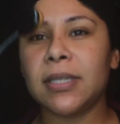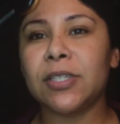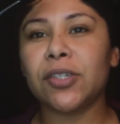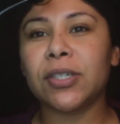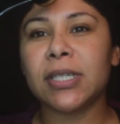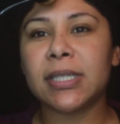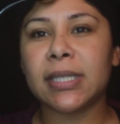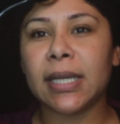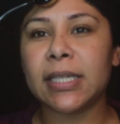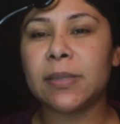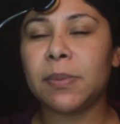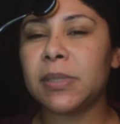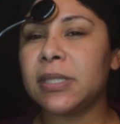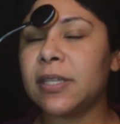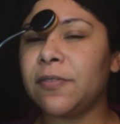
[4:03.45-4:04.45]
These are designed
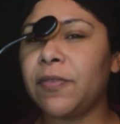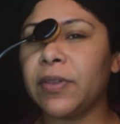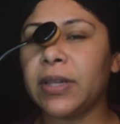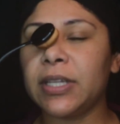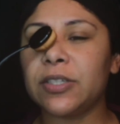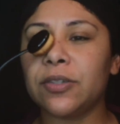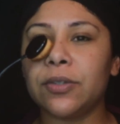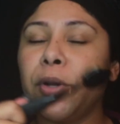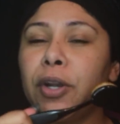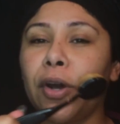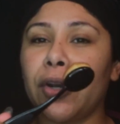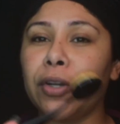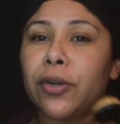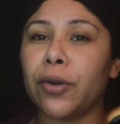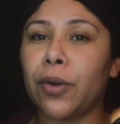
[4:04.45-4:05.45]
specifically to put
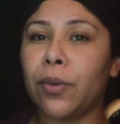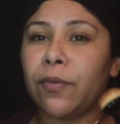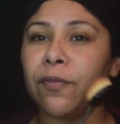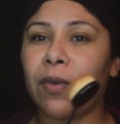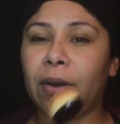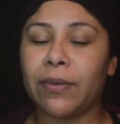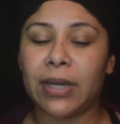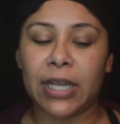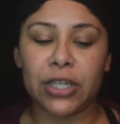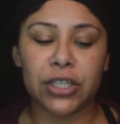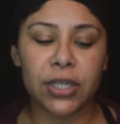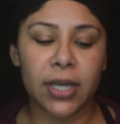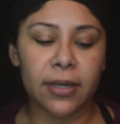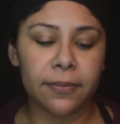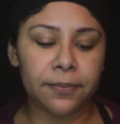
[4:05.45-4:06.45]
on your own
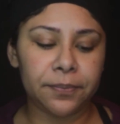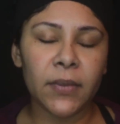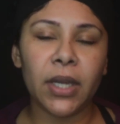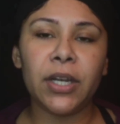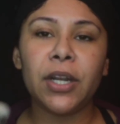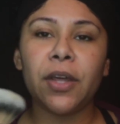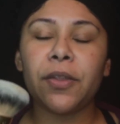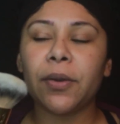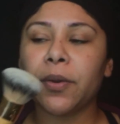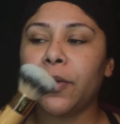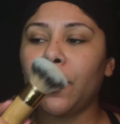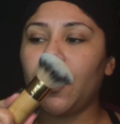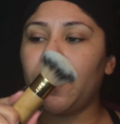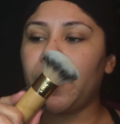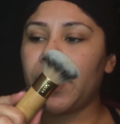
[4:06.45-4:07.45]
foundation. Another
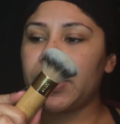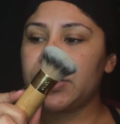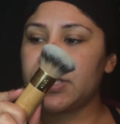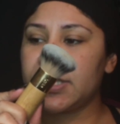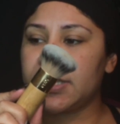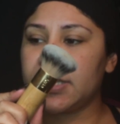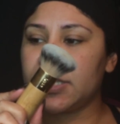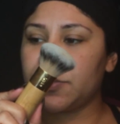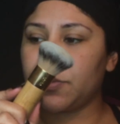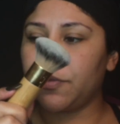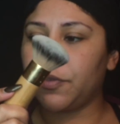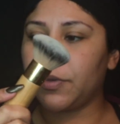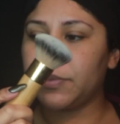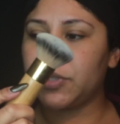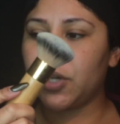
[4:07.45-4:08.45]
cool brush is this one
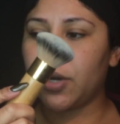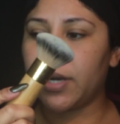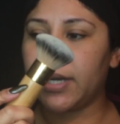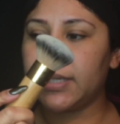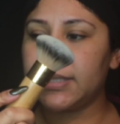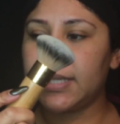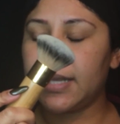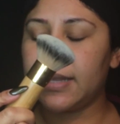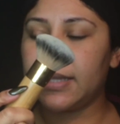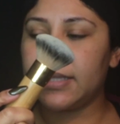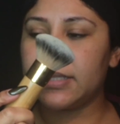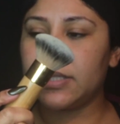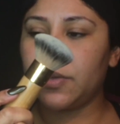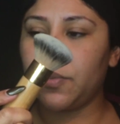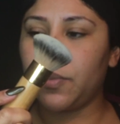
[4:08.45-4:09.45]
from Tarte.
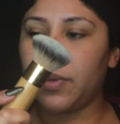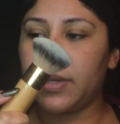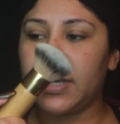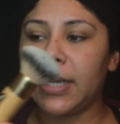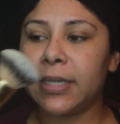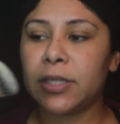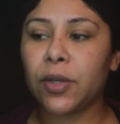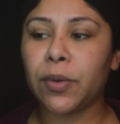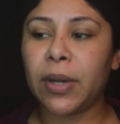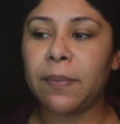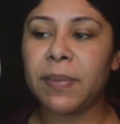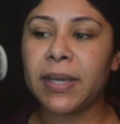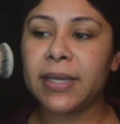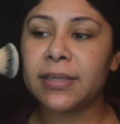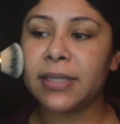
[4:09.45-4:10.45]
This one is
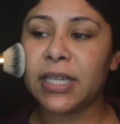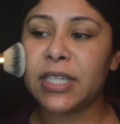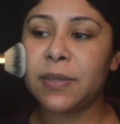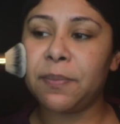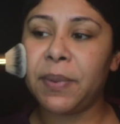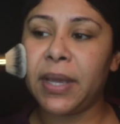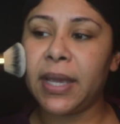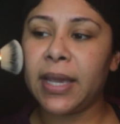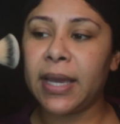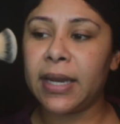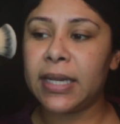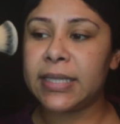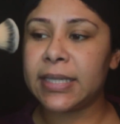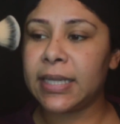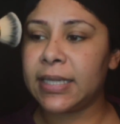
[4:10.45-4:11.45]
great because it's big and
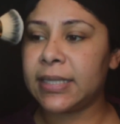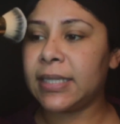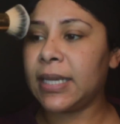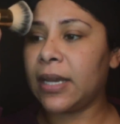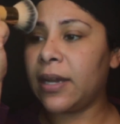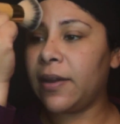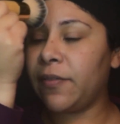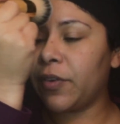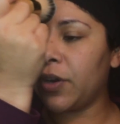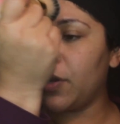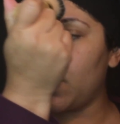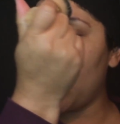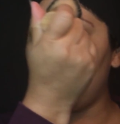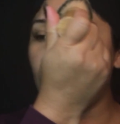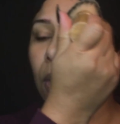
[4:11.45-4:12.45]
it's going to cover
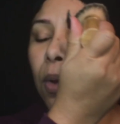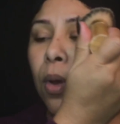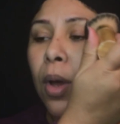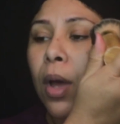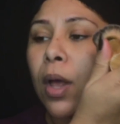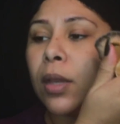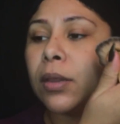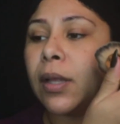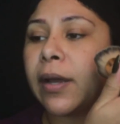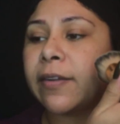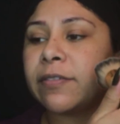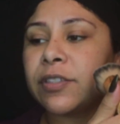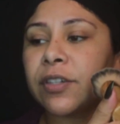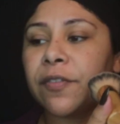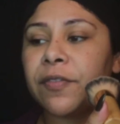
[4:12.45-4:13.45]
a whole lot
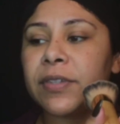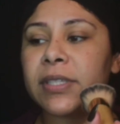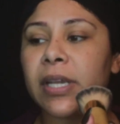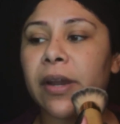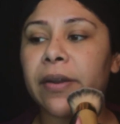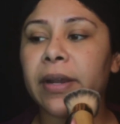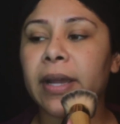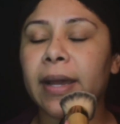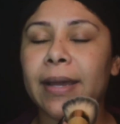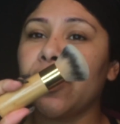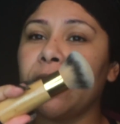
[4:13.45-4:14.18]
of surface area.